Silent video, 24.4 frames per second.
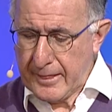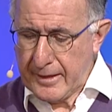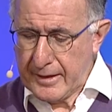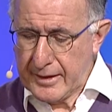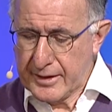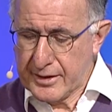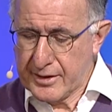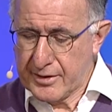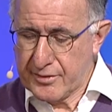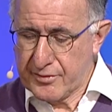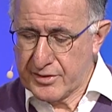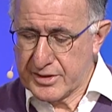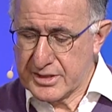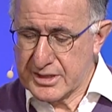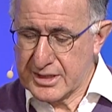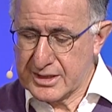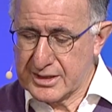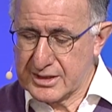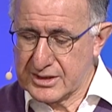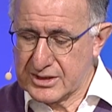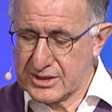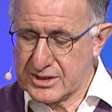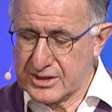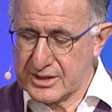Here it
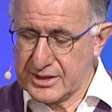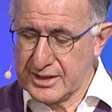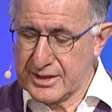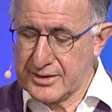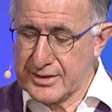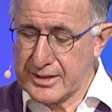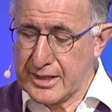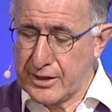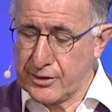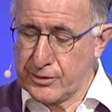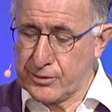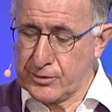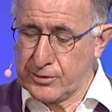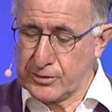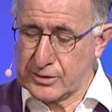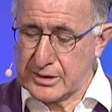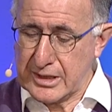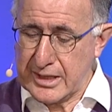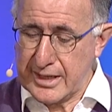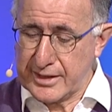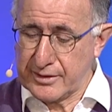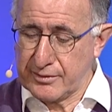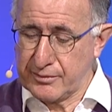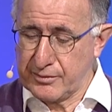is in the old
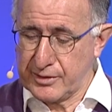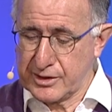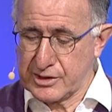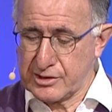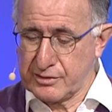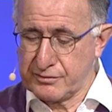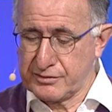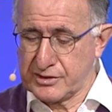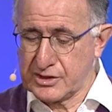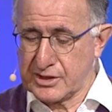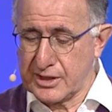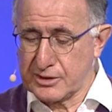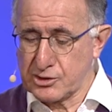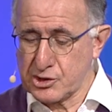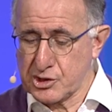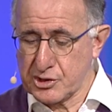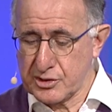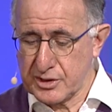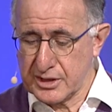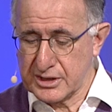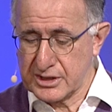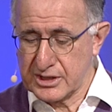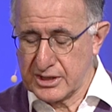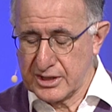language of
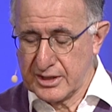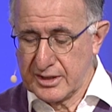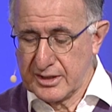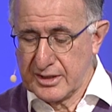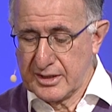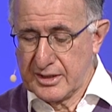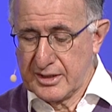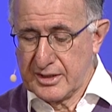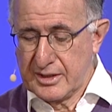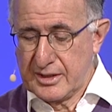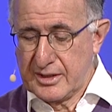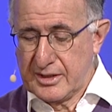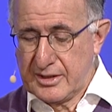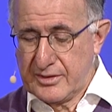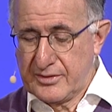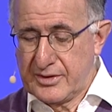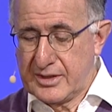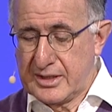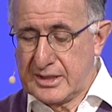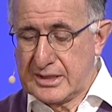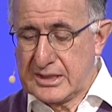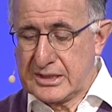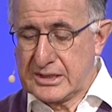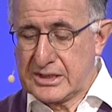centuries
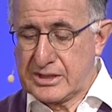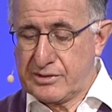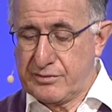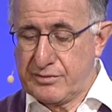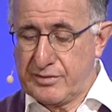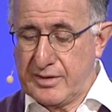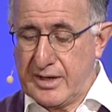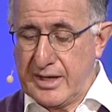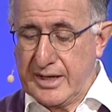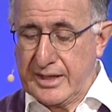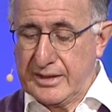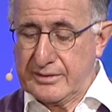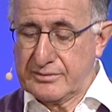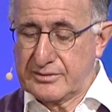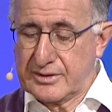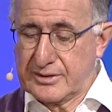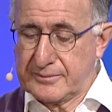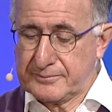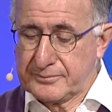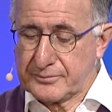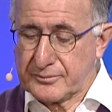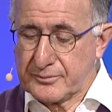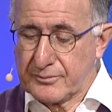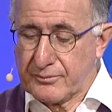that it has survived.
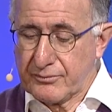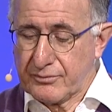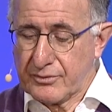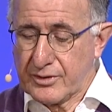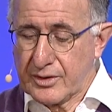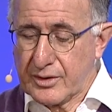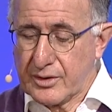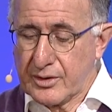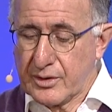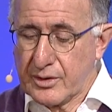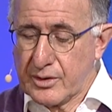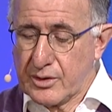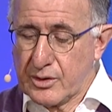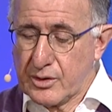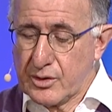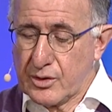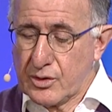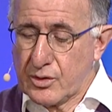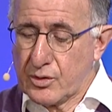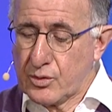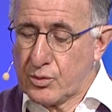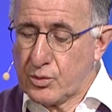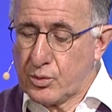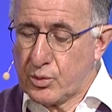
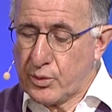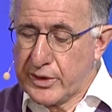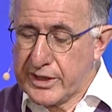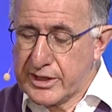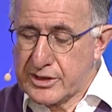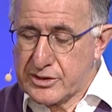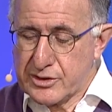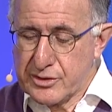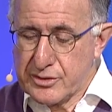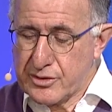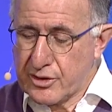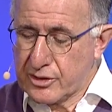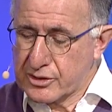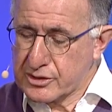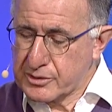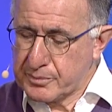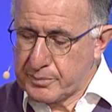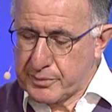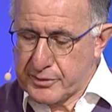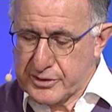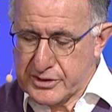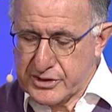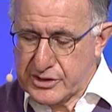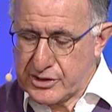We do not
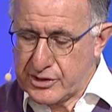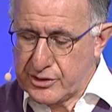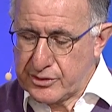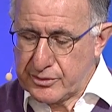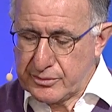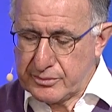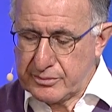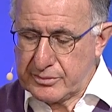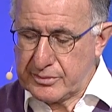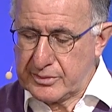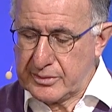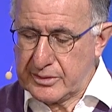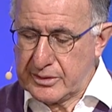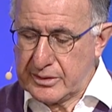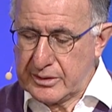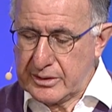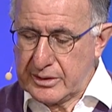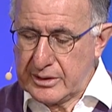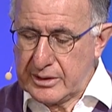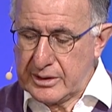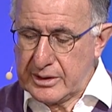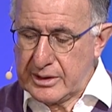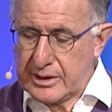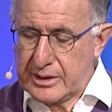presume
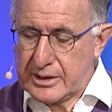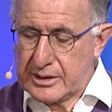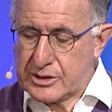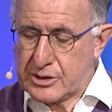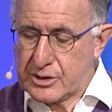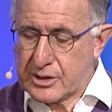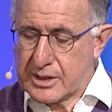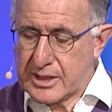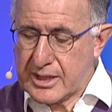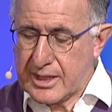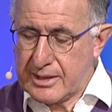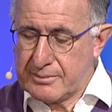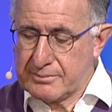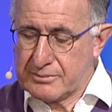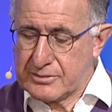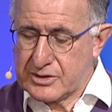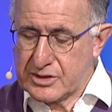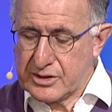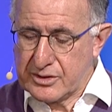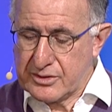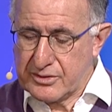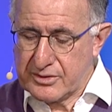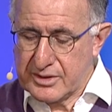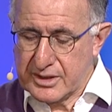to come
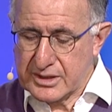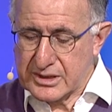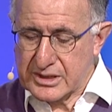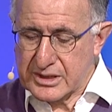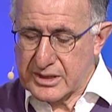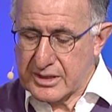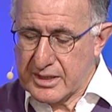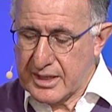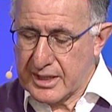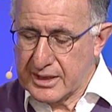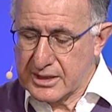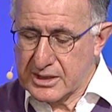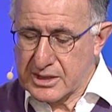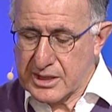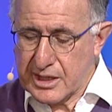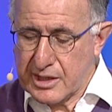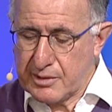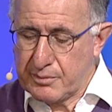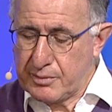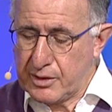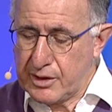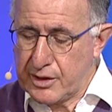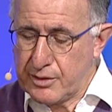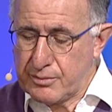to this thy
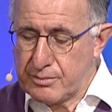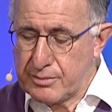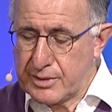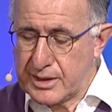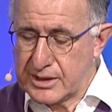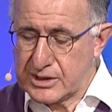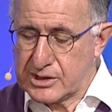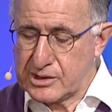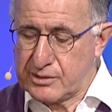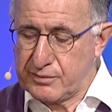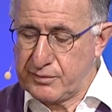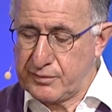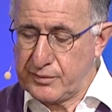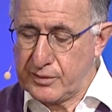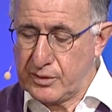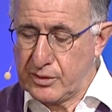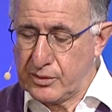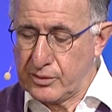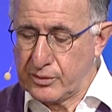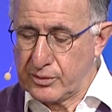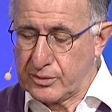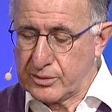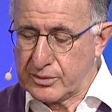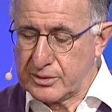table, O merciful
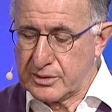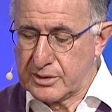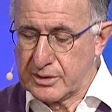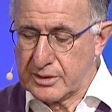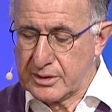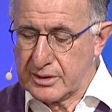Lord,